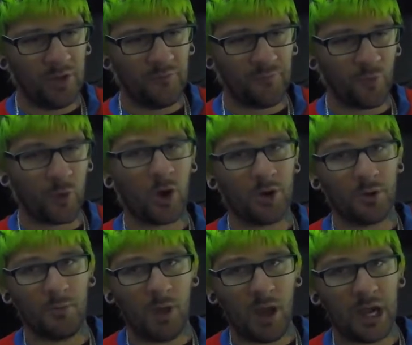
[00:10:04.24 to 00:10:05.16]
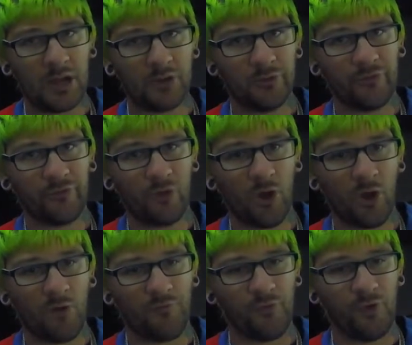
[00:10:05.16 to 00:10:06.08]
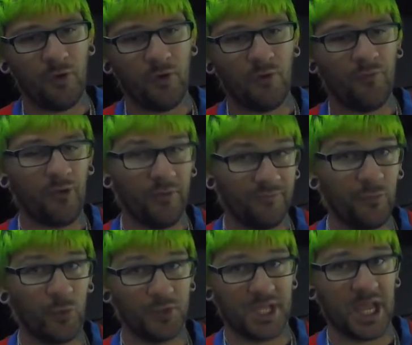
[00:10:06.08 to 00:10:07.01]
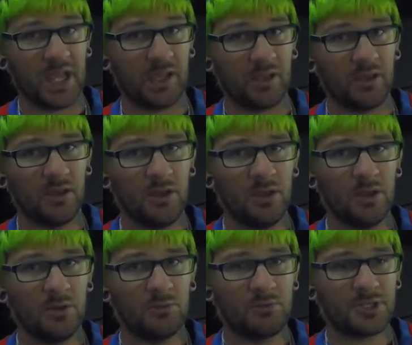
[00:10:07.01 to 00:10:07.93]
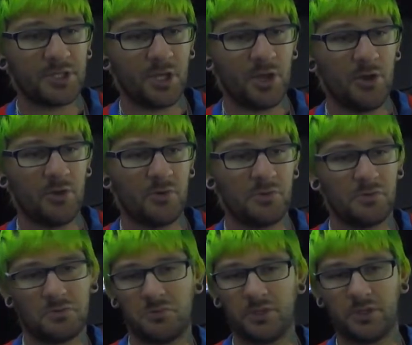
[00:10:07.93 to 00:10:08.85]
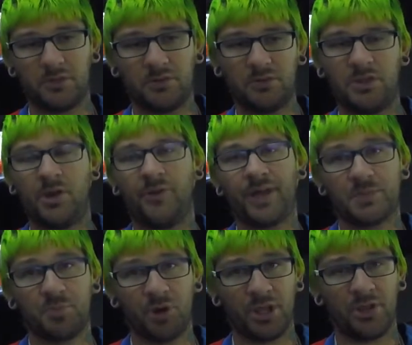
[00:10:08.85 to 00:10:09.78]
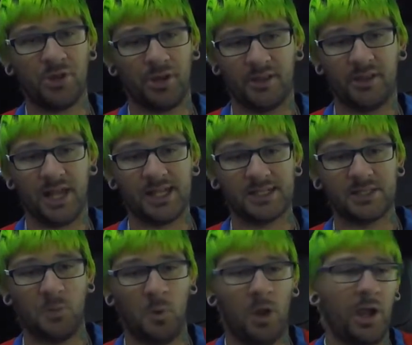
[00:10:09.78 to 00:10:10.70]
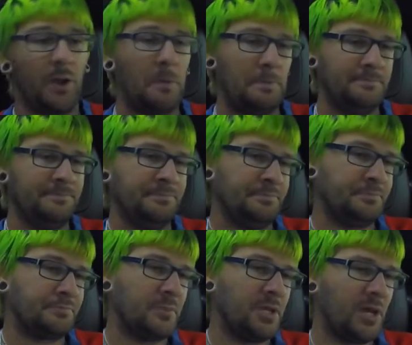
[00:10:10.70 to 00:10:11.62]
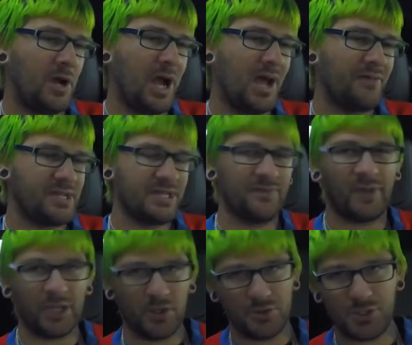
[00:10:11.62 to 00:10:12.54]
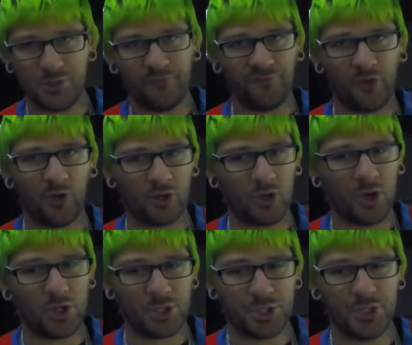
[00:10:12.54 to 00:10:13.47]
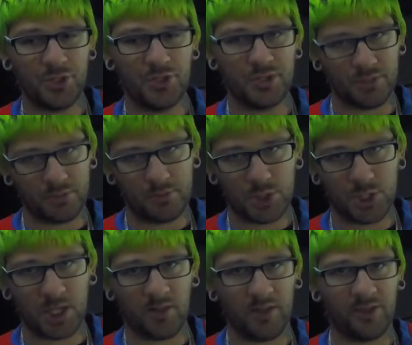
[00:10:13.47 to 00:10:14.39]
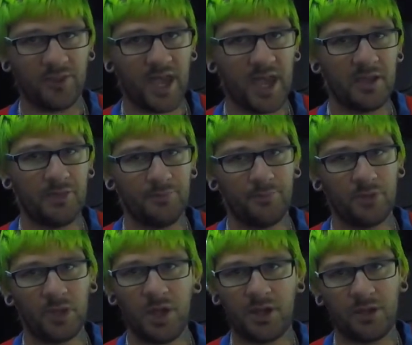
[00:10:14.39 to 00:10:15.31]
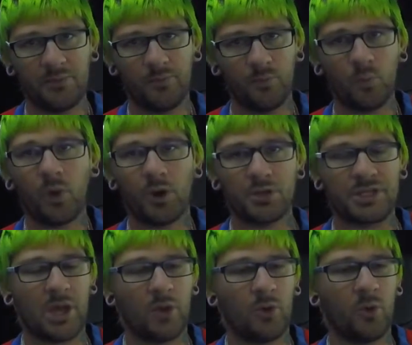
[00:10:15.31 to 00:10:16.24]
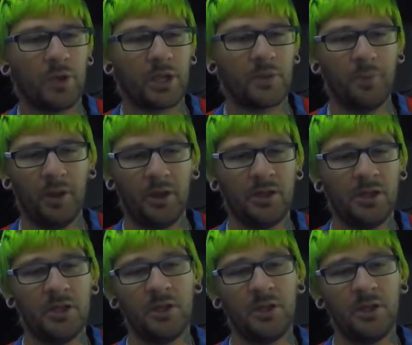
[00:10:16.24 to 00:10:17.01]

400 miles off of a full tank. So, that's pretty good. It lasts a while. you know, obviously if I go do far car shows and shit like that, it kind of wears out quick. But,